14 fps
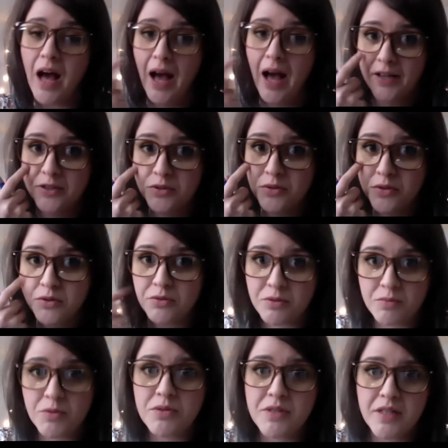I do use
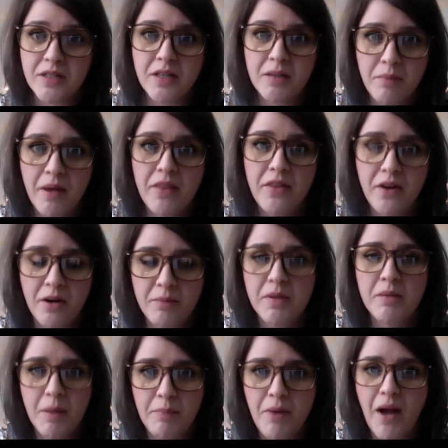music in my therapy,
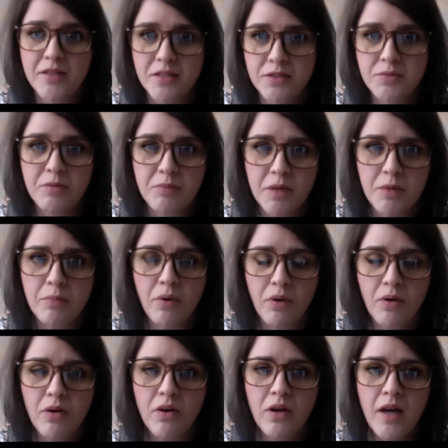in my practice with
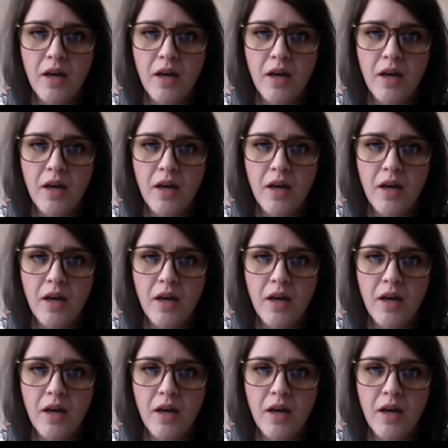people.